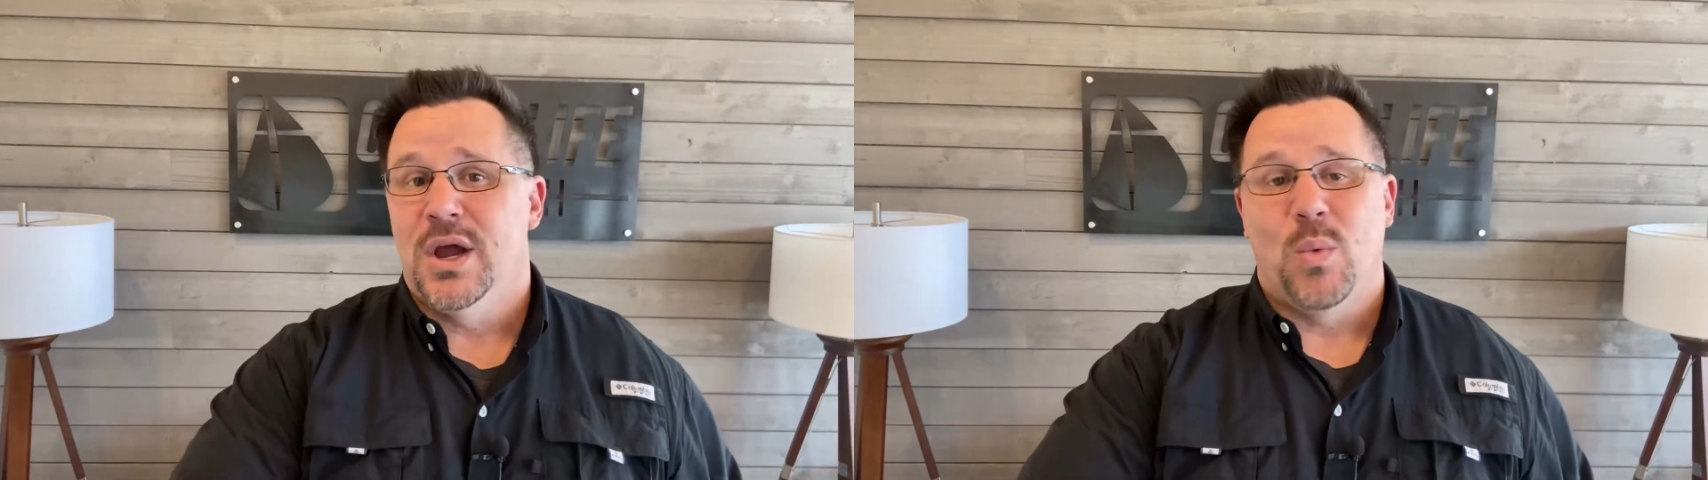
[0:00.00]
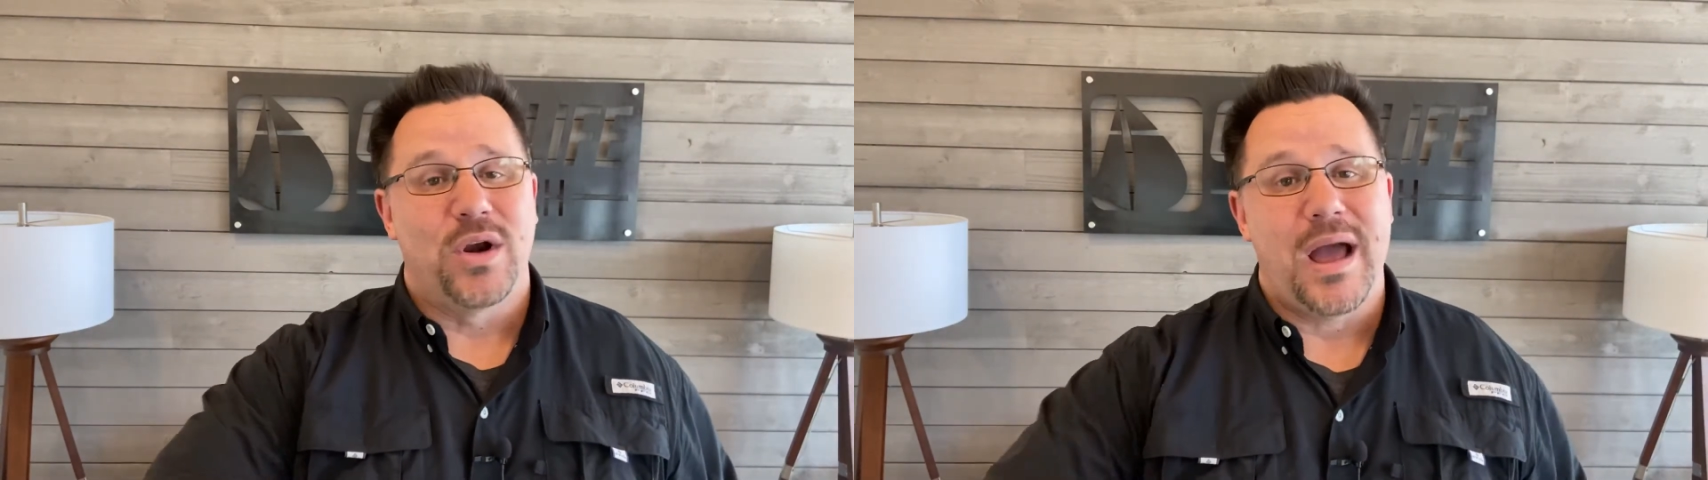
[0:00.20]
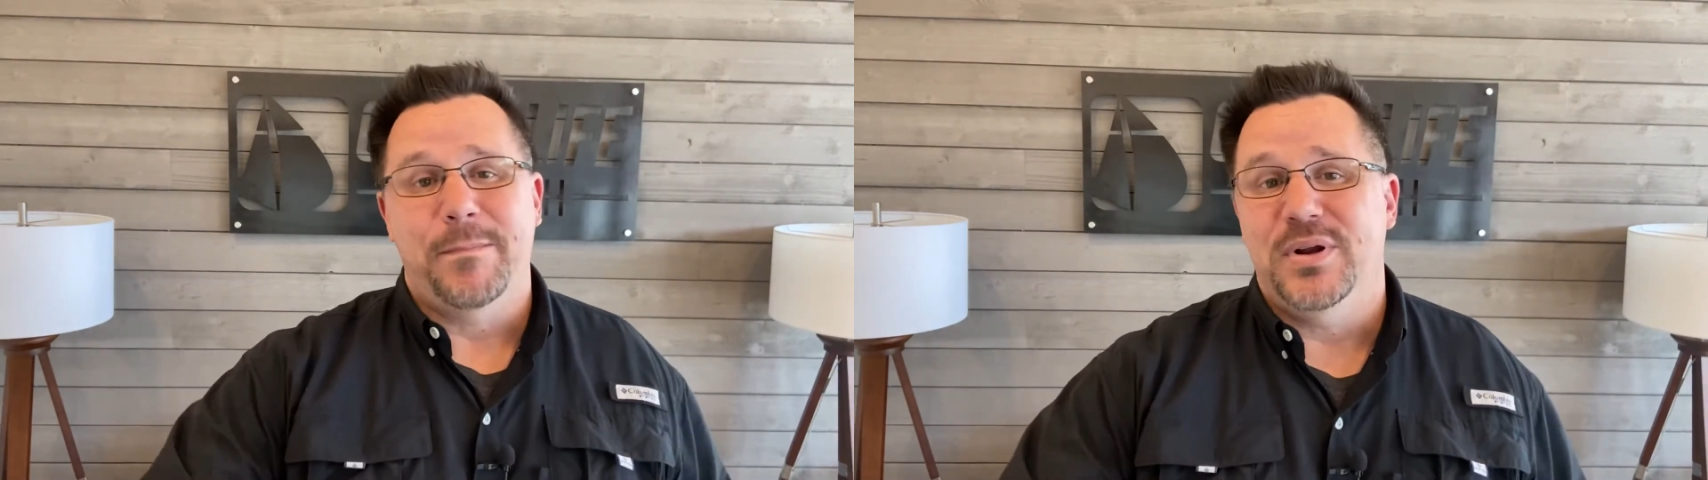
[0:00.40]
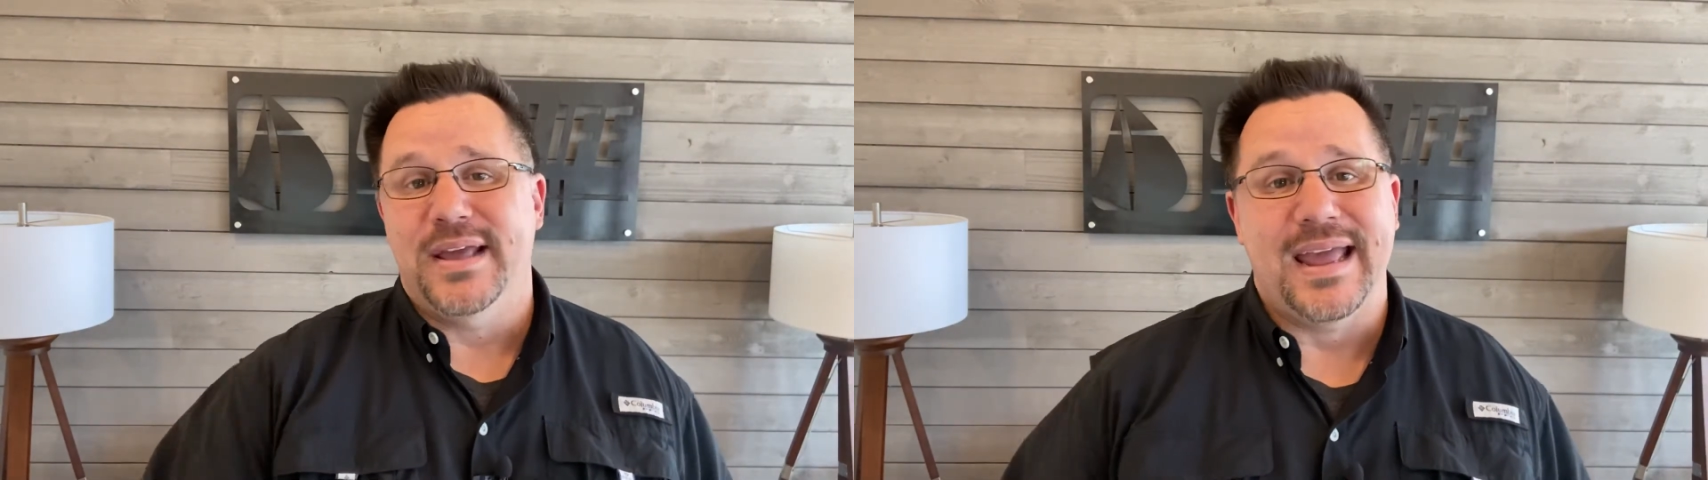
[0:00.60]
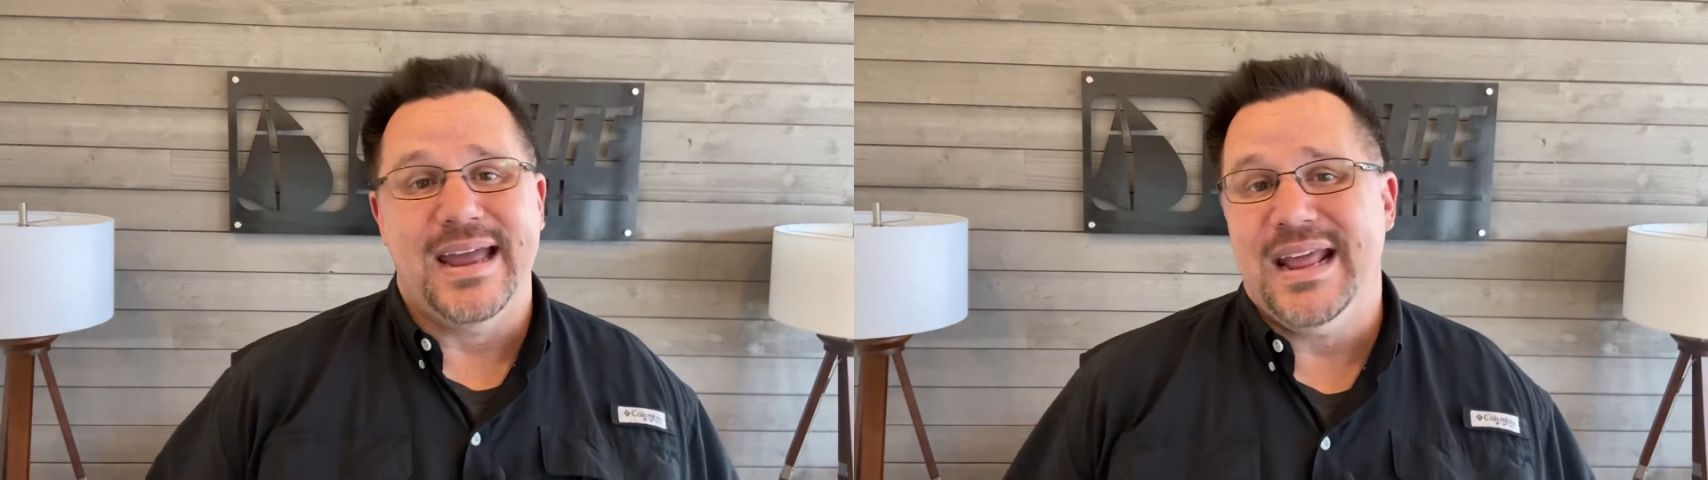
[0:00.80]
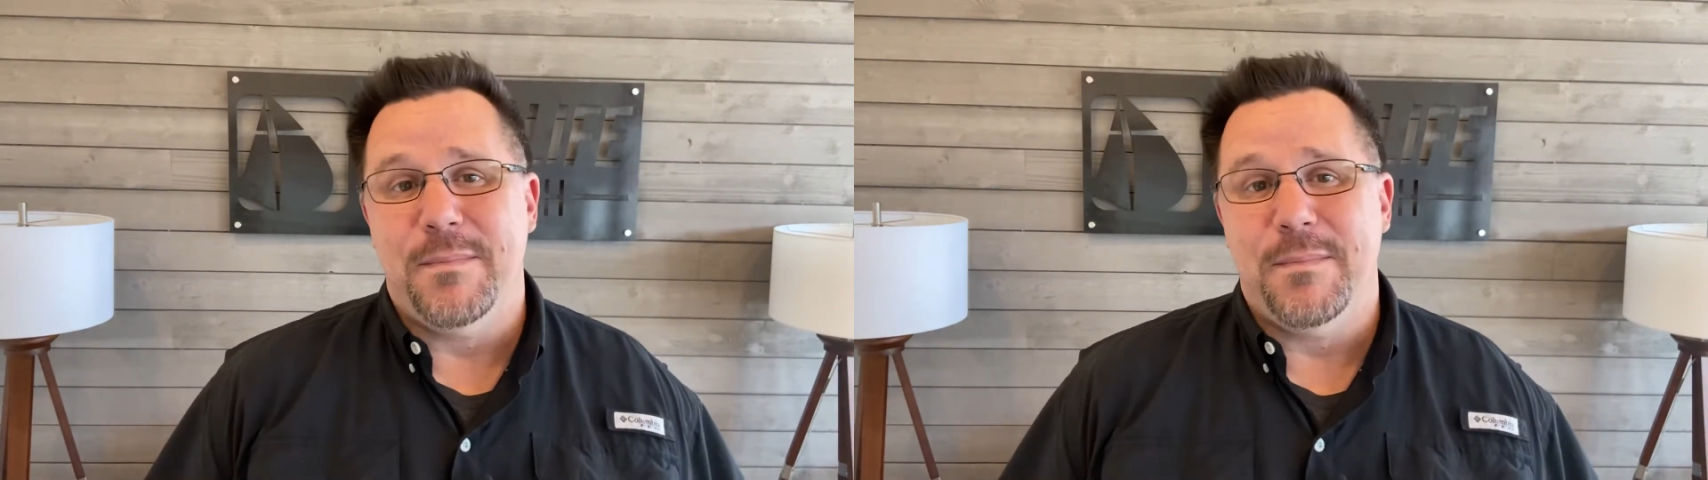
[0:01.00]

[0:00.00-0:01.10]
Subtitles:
We're not putting any